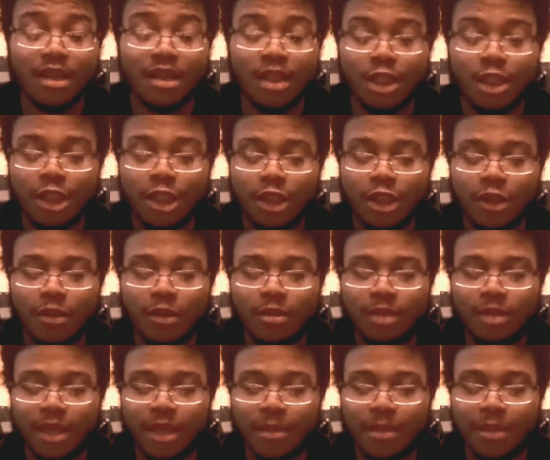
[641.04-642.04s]

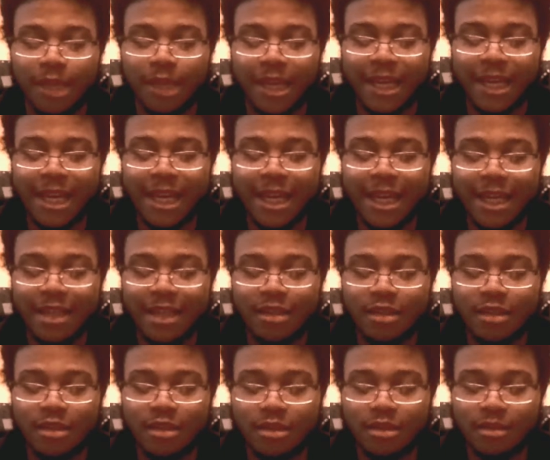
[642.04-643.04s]
they'd be like, hey,
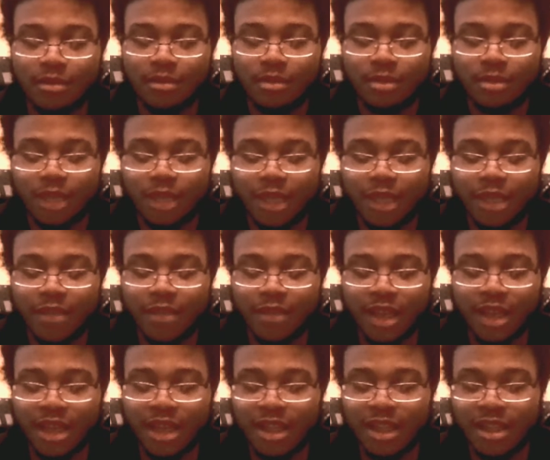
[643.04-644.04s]
I'm thinking of
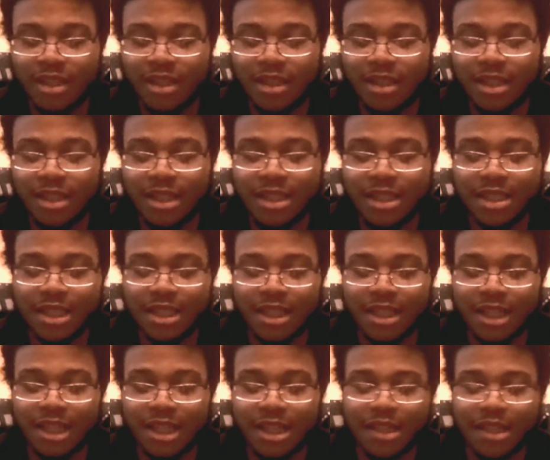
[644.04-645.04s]
getting into this. Can
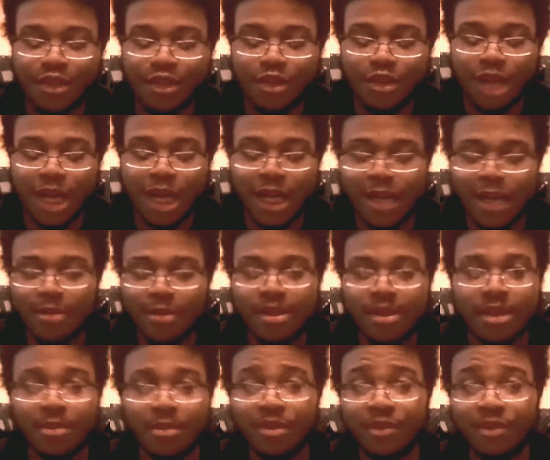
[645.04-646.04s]
I try out
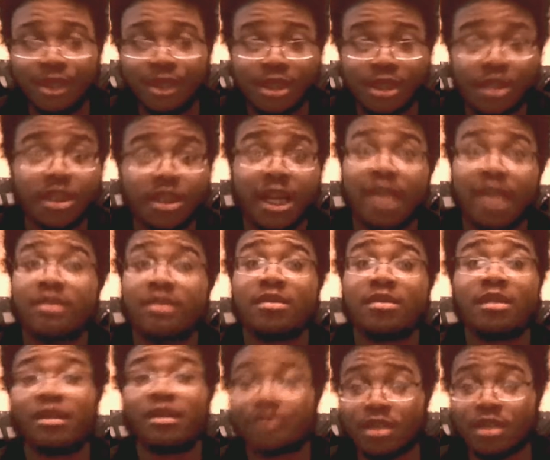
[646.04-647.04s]
some of your
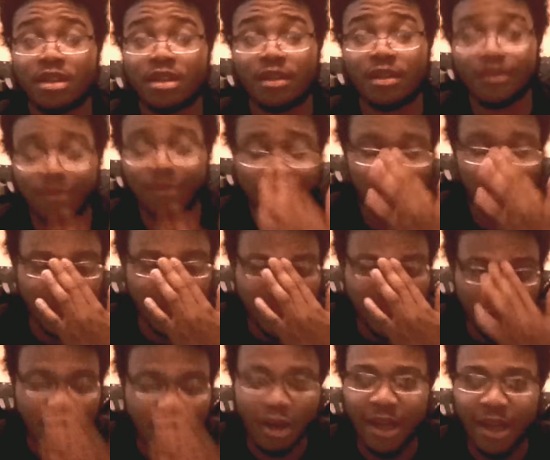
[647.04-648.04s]
airsoft stuff? Can I
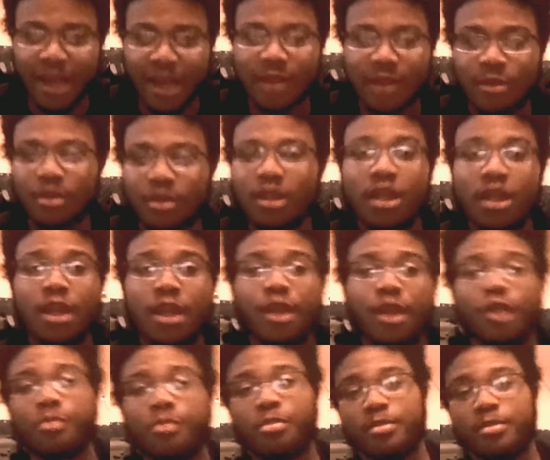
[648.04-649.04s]
try out
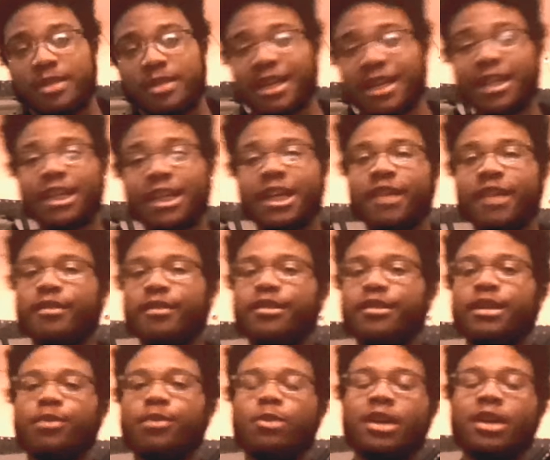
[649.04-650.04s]
your
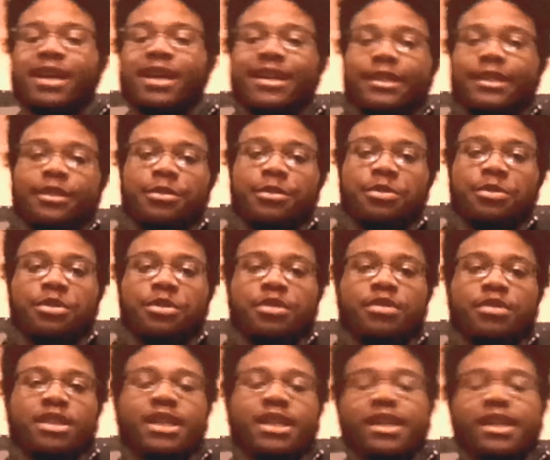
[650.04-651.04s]
secondary? Why do you
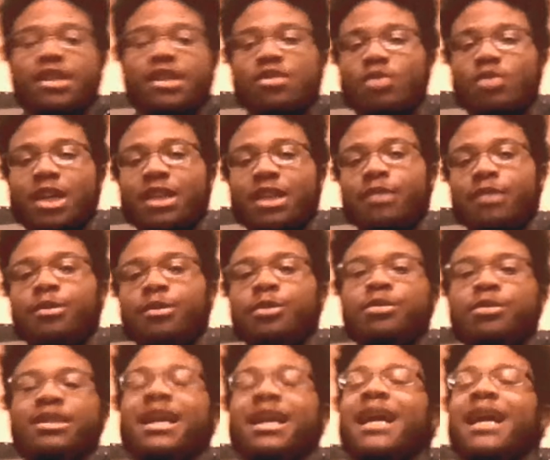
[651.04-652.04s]
use this? Why do you
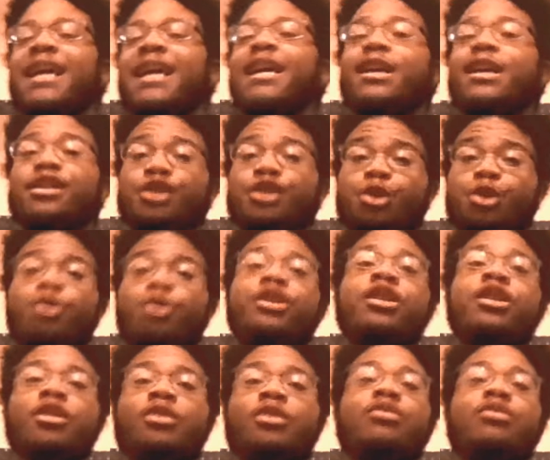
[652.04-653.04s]
use that? Do
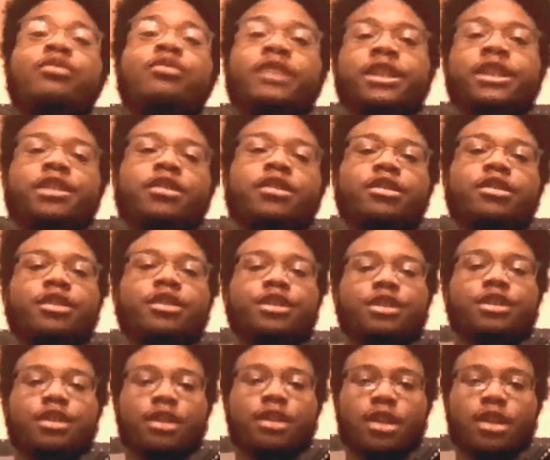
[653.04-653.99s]
your own research.